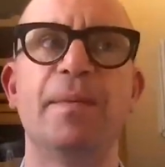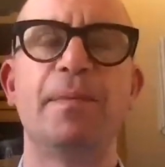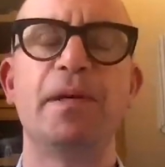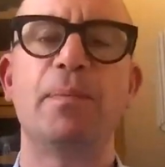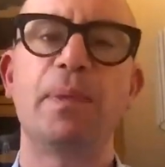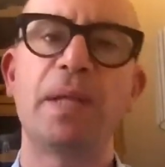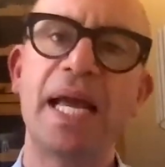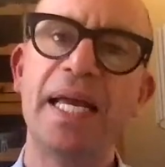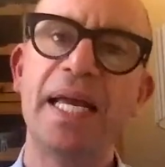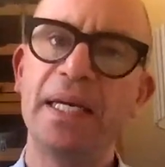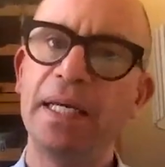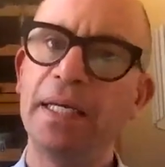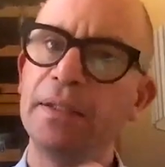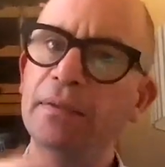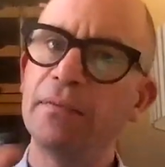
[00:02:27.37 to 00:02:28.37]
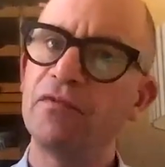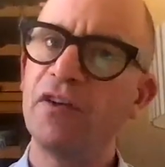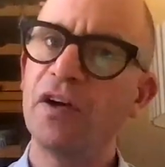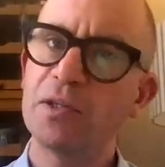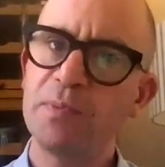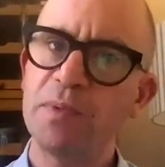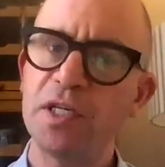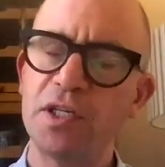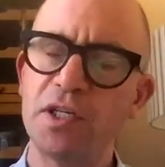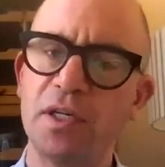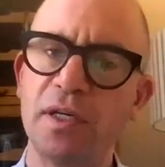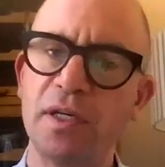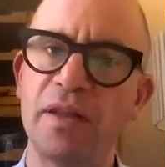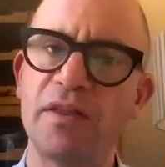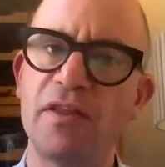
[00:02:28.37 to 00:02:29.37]
but playing in first
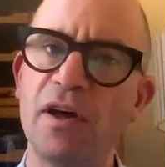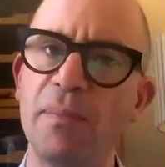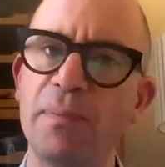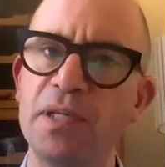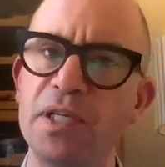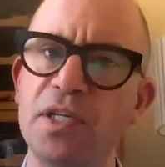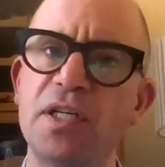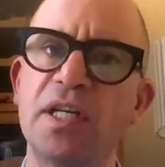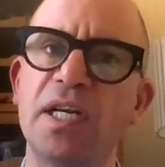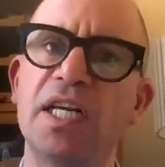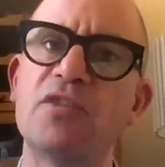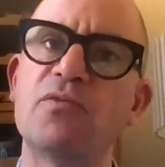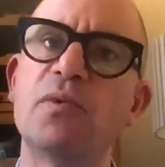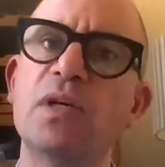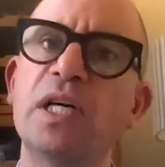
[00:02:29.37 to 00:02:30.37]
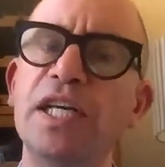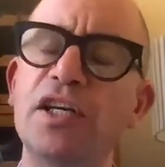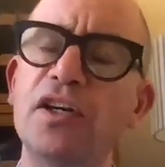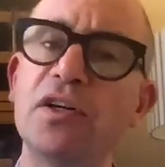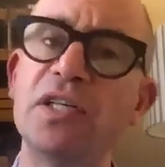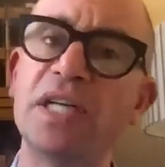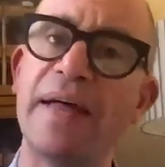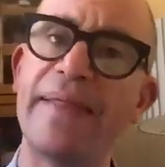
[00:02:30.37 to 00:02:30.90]
position and third position is really good.